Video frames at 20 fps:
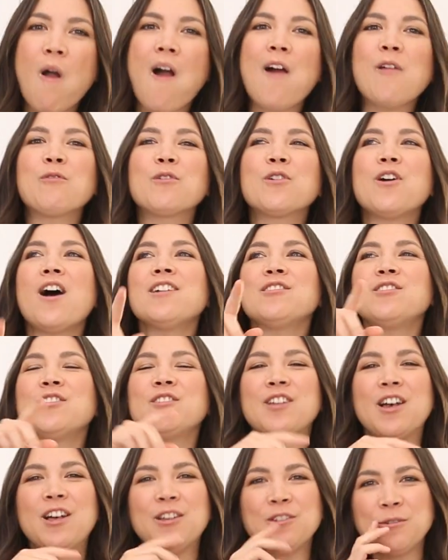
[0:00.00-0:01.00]
I forgot
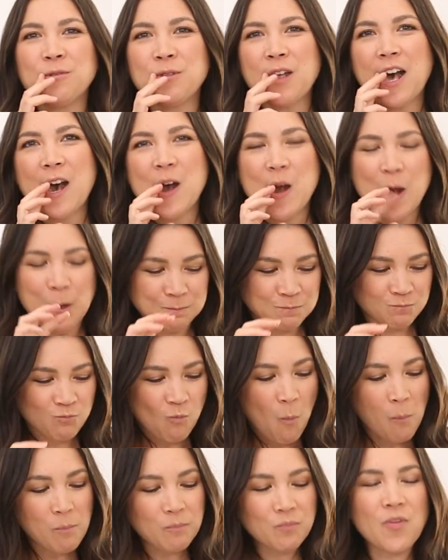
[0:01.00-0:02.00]
to tell you that
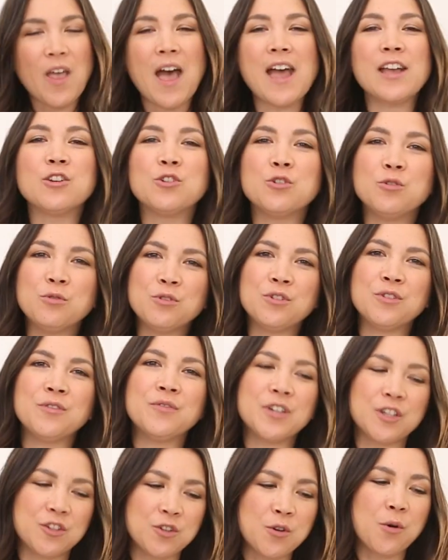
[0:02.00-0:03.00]
I Googled
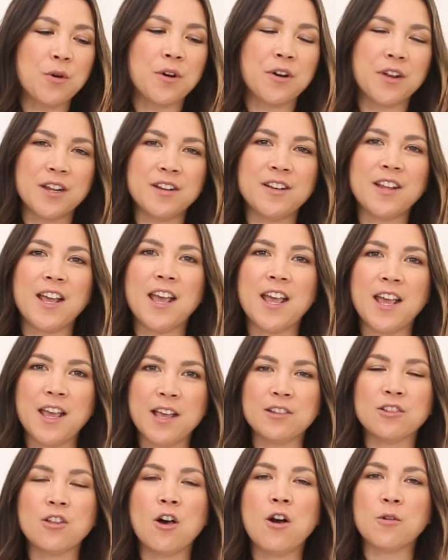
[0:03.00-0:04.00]
Victoria
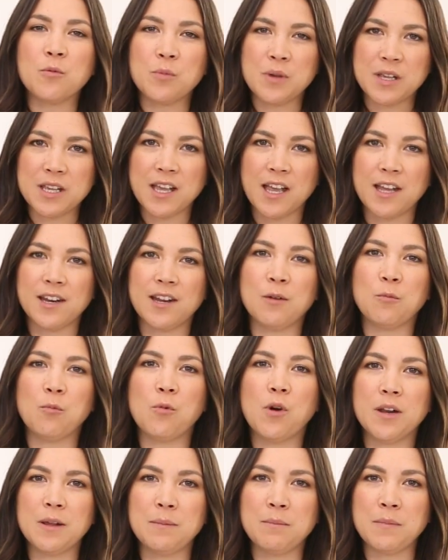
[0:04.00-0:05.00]
Day long weekend and
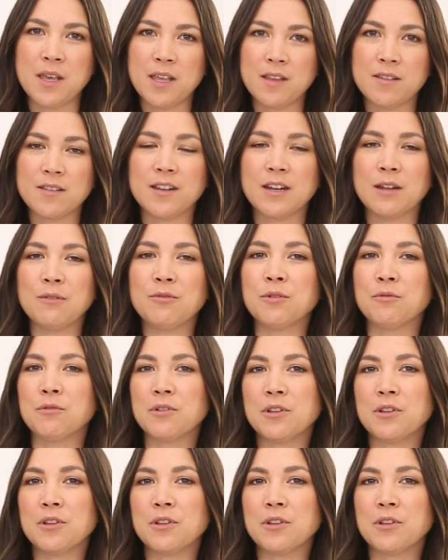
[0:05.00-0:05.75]
what it means, and I feel